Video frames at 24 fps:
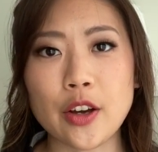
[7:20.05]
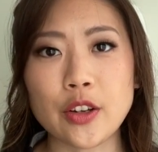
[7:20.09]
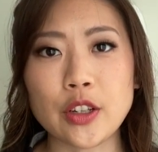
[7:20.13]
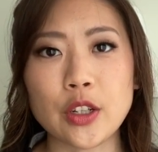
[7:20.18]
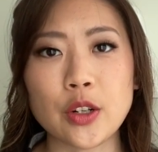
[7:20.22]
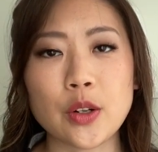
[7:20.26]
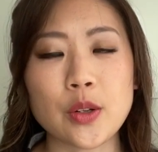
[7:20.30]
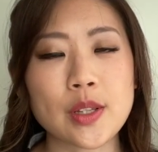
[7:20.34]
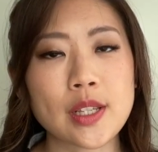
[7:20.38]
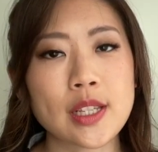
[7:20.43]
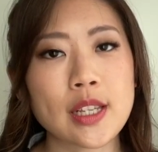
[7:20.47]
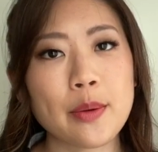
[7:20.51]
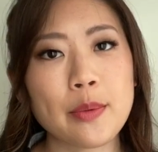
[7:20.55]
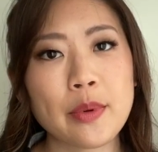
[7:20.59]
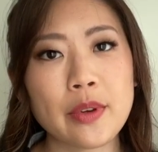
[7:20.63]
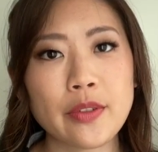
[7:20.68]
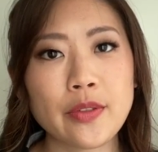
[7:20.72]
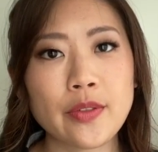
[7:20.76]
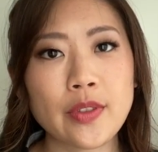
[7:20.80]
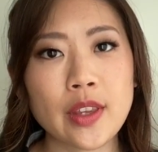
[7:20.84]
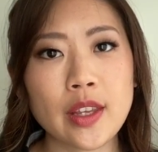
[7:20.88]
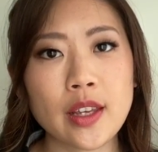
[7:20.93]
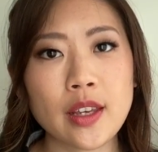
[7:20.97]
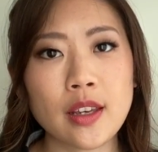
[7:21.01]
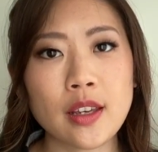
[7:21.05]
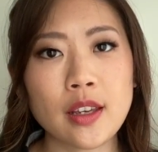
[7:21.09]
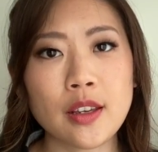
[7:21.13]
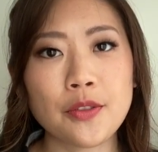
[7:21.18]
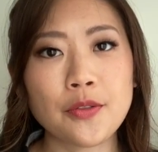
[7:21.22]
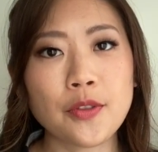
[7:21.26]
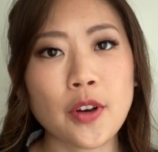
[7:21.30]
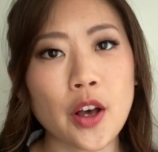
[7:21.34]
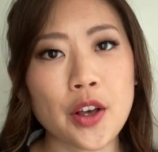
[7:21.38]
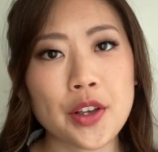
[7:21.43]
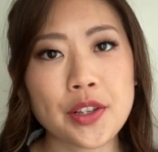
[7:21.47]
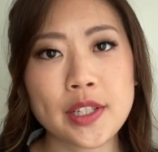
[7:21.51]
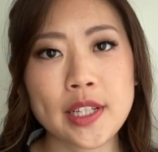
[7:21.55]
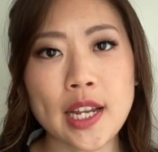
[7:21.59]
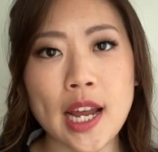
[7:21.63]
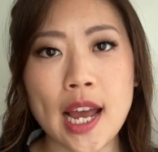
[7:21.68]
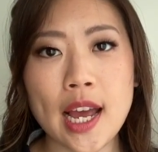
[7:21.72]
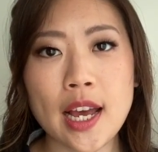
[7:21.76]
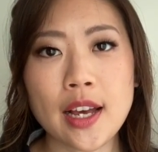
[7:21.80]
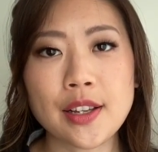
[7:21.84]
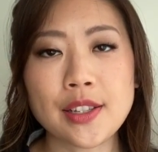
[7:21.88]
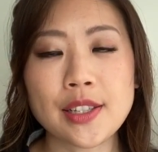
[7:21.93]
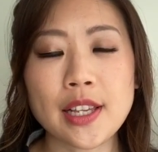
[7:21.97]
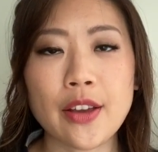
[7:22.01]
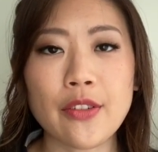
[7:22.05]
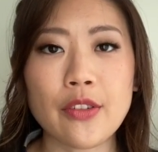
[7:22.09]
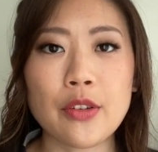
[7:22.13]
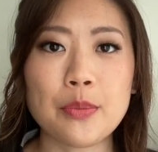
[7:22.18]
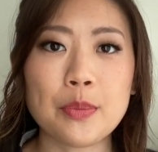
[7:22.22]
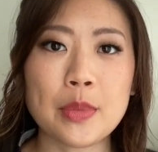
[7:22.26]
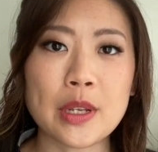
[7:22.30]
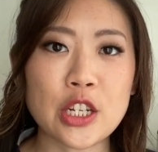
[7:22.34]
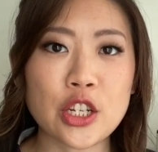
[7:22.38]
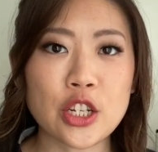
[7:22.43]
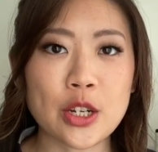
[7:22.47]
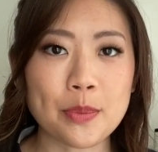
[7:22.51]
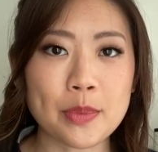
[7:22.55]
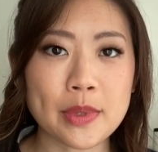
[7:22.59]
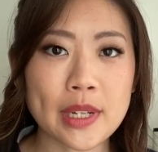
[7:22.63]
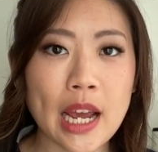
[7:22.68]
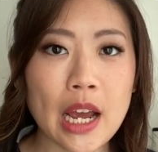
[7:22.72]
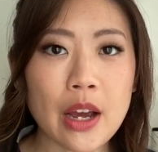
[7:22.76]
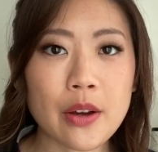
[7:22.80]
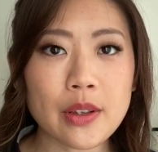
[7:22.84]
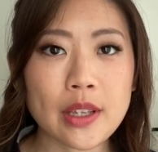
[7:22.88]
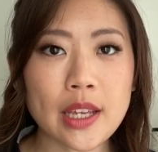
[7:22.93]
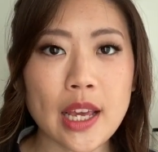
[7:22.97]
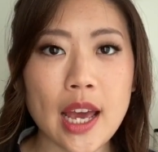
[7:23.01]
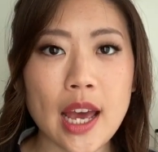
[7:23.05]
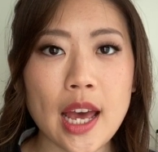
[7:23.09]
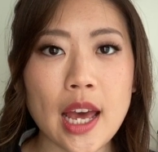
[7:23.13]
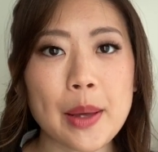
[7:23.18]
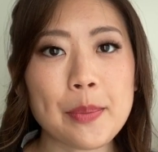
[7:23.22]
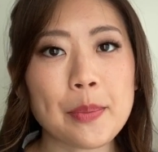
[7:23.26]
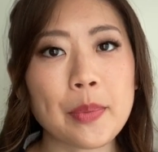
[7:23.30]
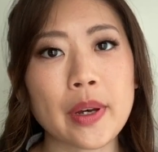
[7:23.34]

you know, some of the fall styles haven't been shipped out yet,